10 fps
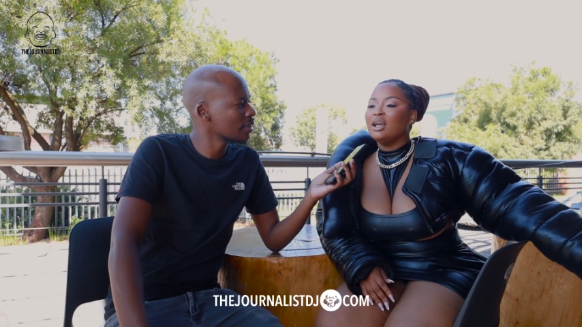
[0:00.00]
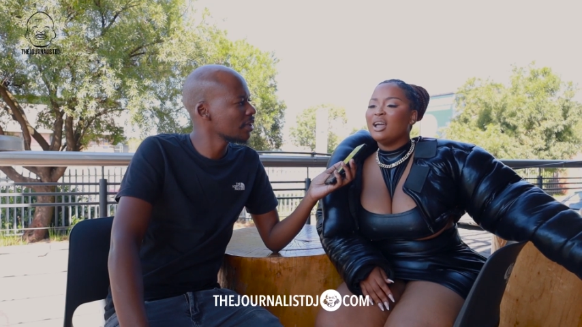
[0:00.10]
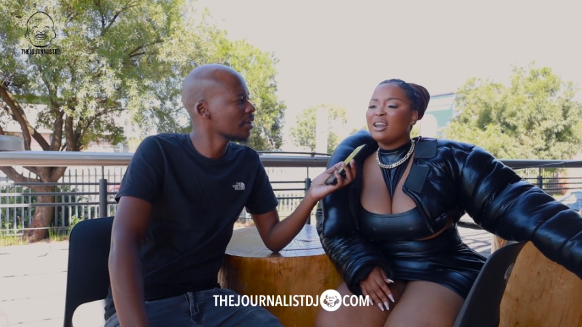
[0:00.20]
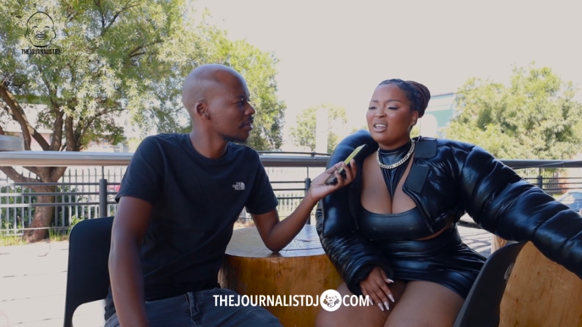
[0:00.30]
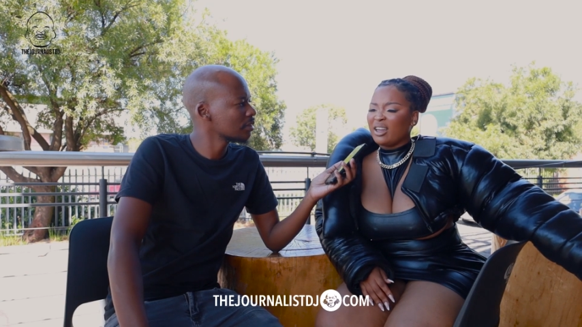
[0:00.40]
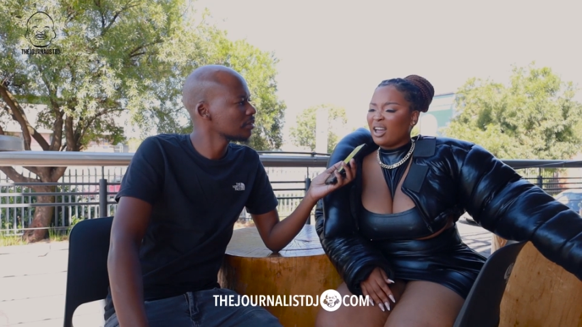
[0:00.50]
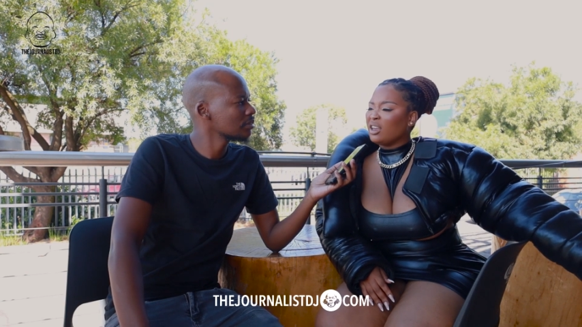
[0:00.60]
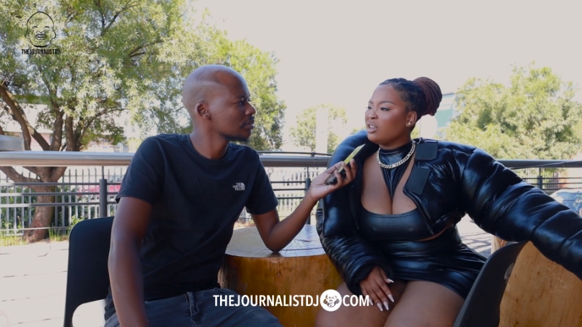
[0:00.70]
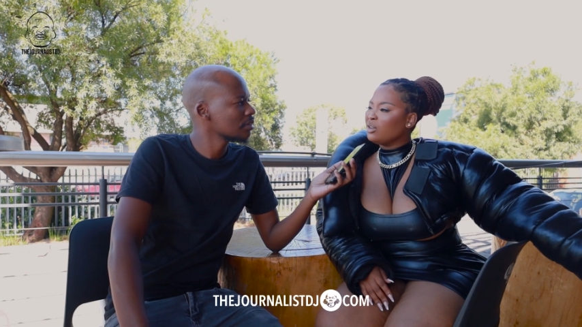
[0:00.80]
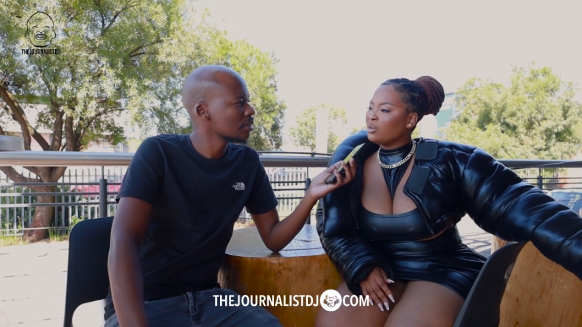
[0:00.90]
Speaker 1: Yeah. And I think
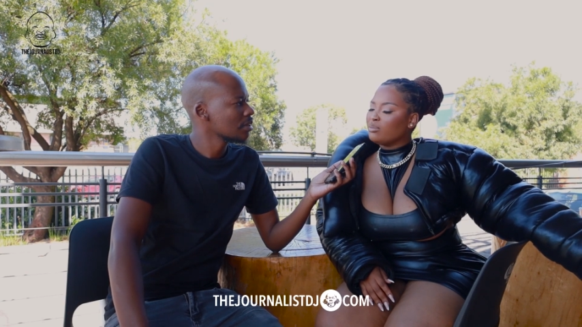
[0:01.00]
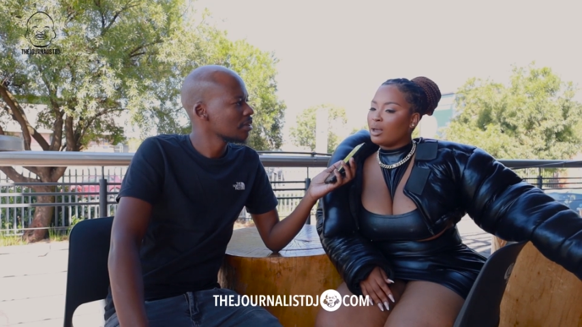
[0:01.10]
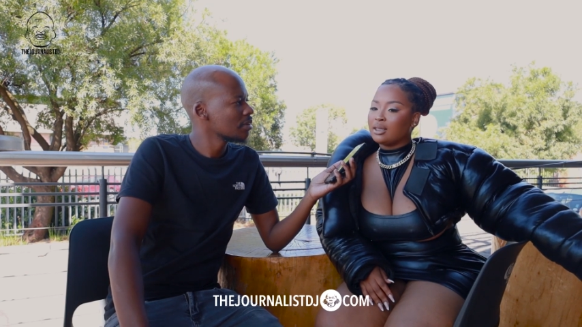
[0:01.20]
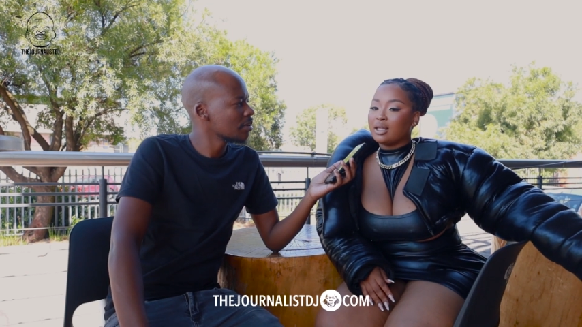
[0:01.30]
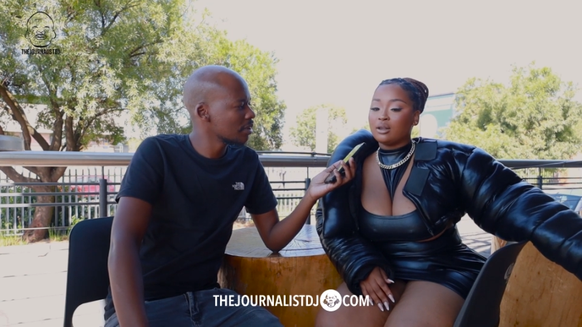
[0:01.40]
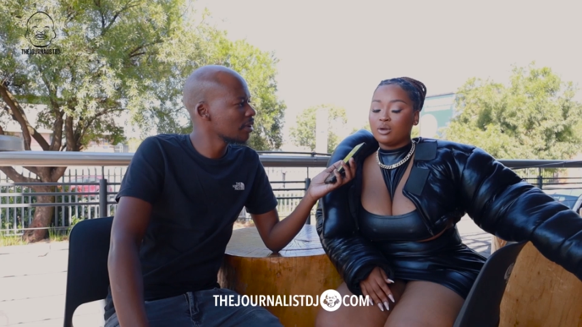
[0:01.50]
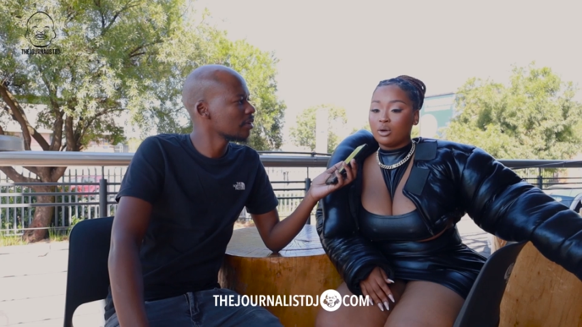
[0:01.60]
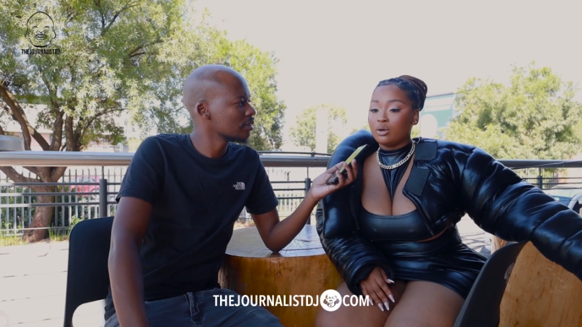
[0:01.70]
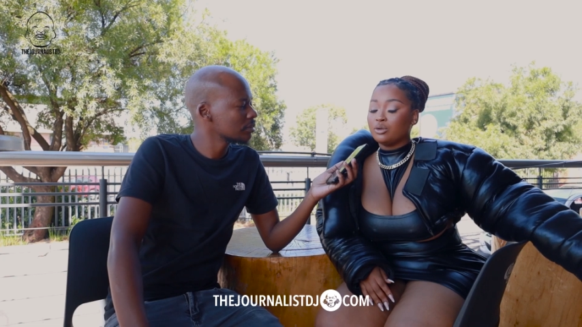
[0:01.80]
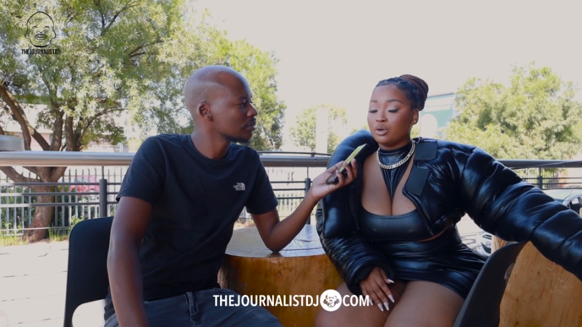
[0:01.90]
I knew, man, that yeah.
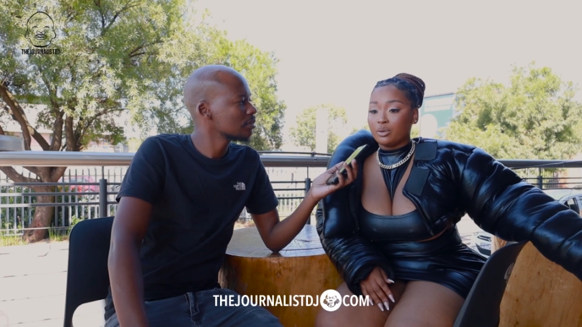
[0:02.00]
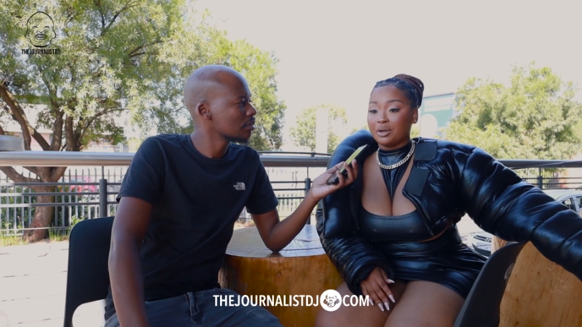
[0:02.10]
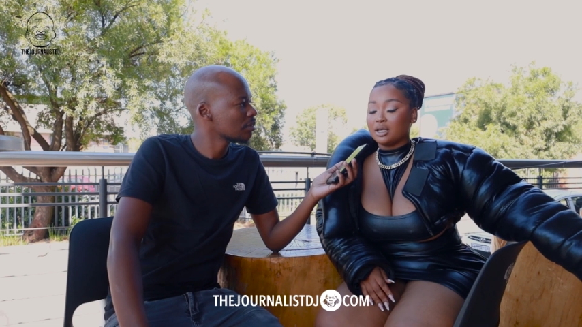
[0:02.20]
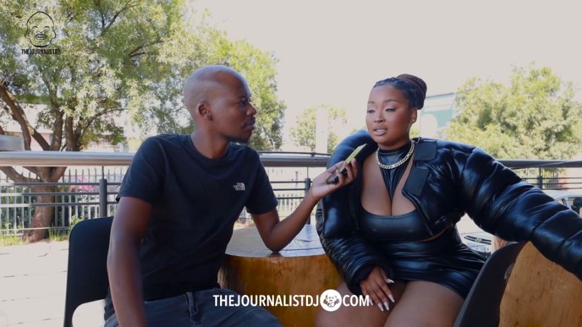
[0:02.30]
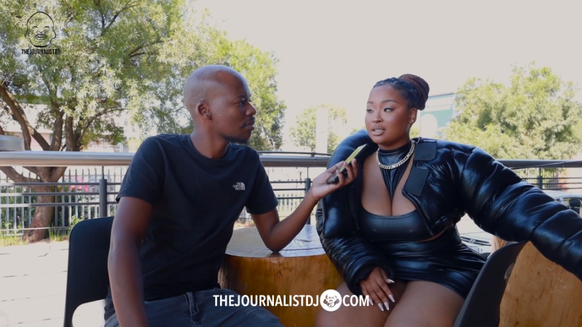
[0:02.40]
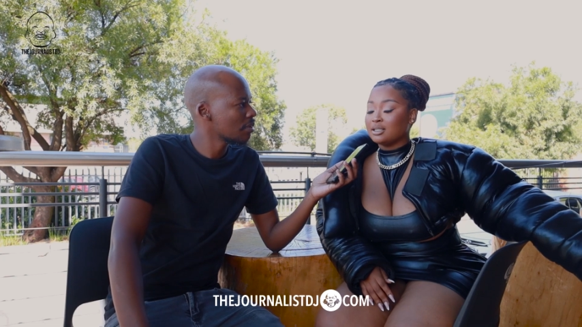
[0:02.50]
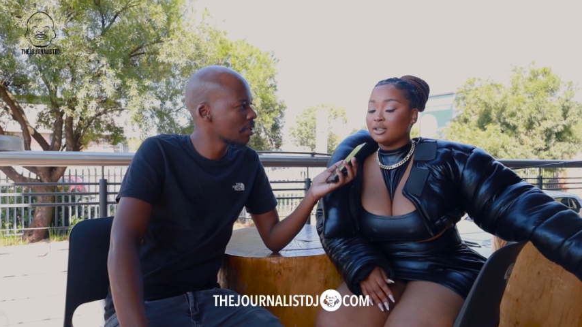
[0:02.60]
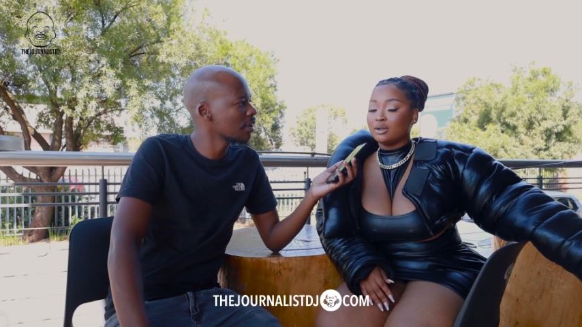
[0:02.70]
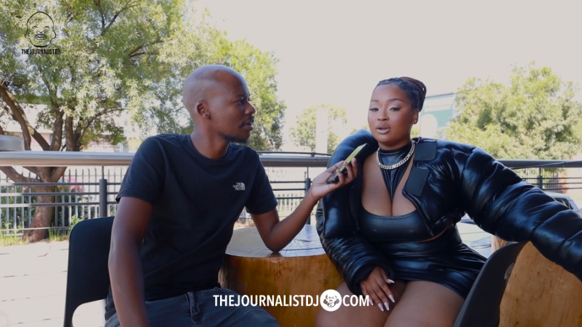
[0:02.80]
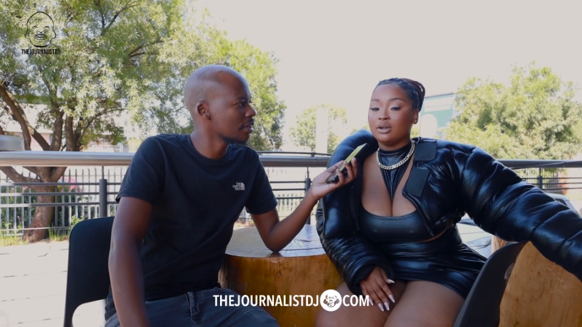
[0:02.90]
no, no ways.
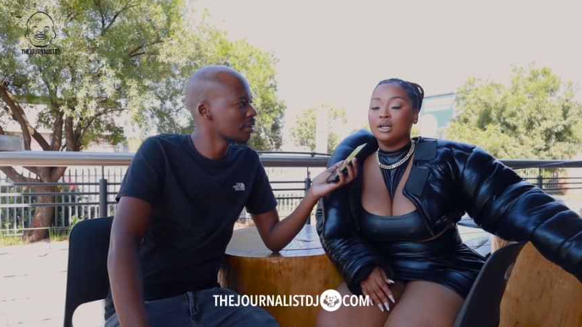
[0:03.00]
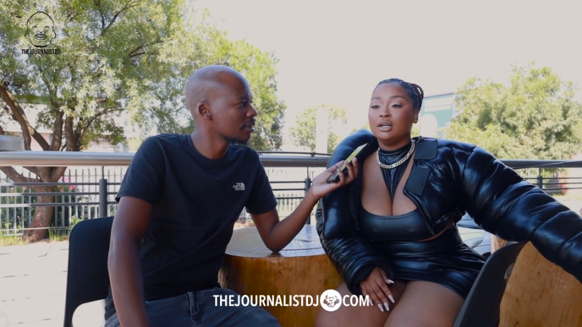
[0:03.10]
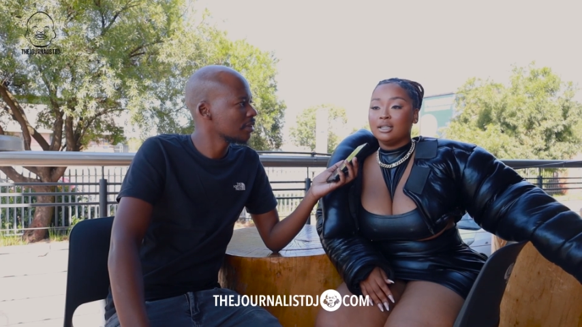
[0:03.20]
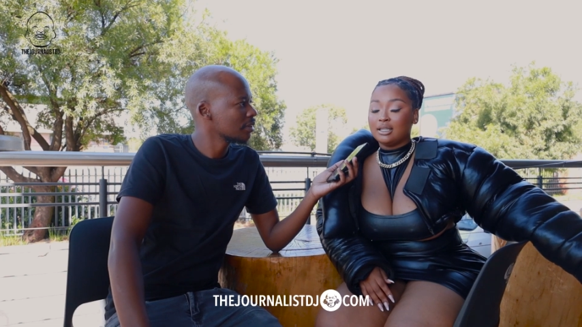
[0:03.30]
Yeah, know? yeah.